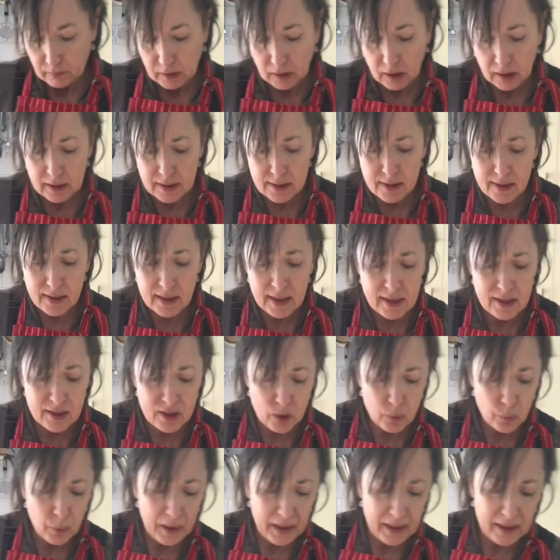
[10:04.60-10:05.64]
it's seen as a
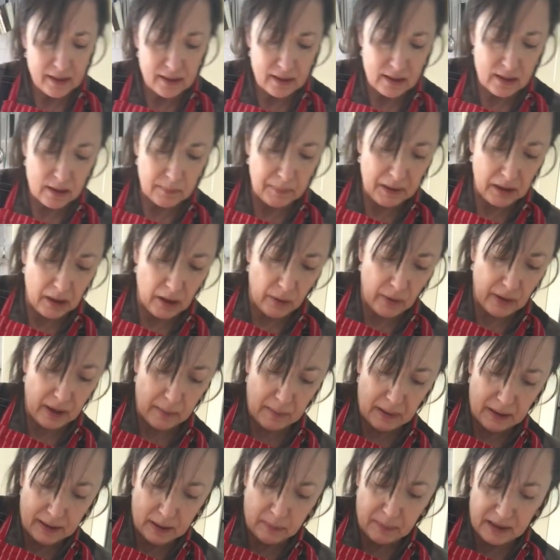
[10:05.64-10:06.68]
weakness to be going, I'm a
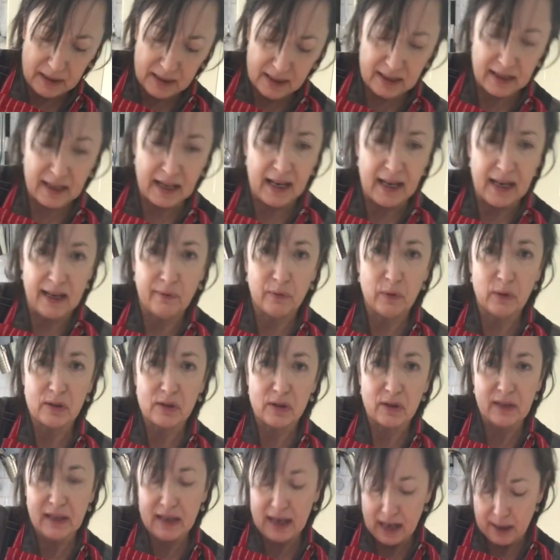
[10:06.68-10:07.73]
little bit scared of what's
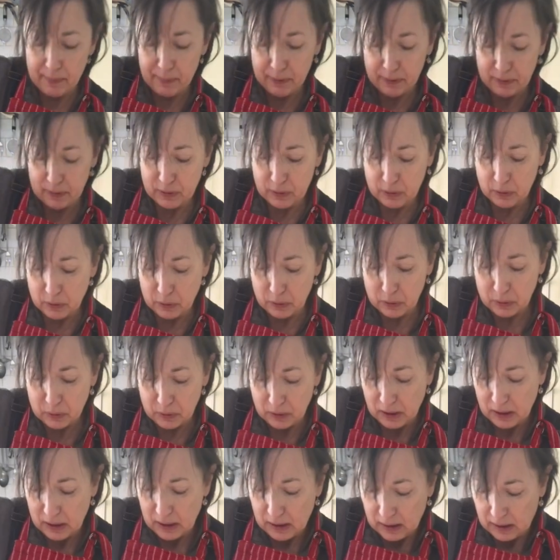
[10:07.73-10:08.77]
going to happen, or
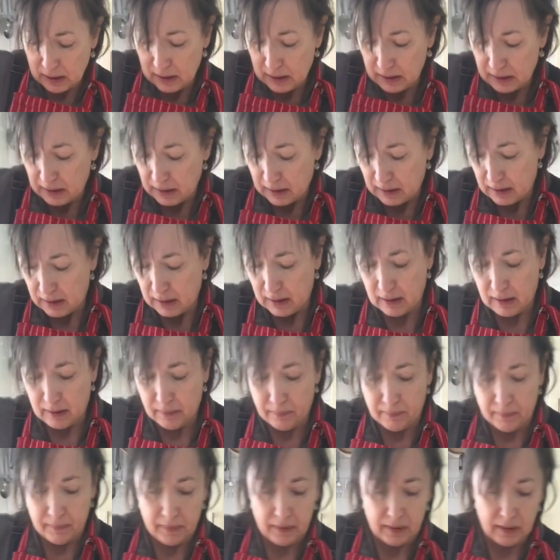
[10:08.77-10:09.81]

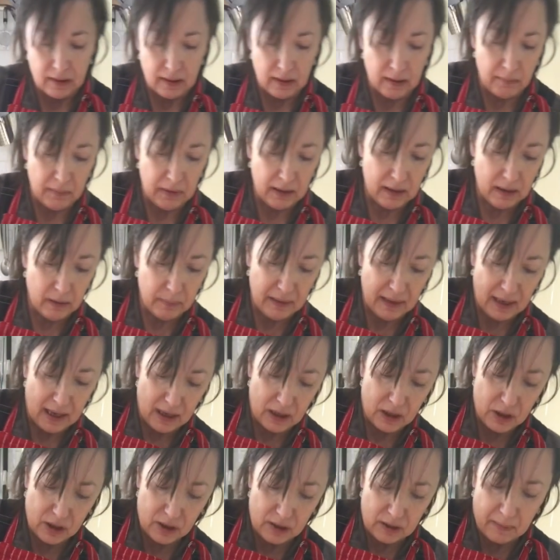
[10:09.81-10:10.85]
I'm a little bit
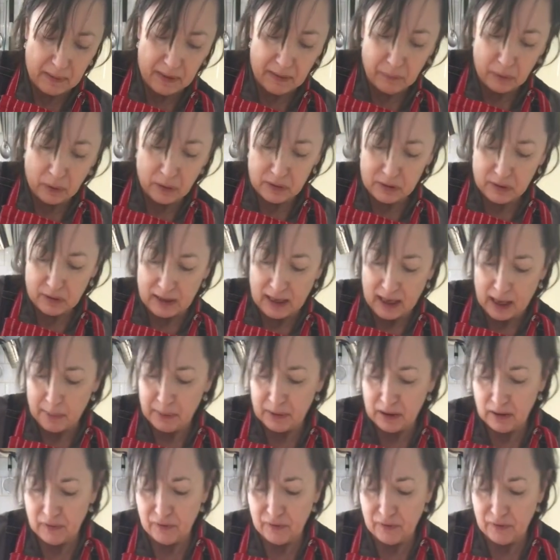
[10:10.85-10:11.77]
anxious about what's going to happen.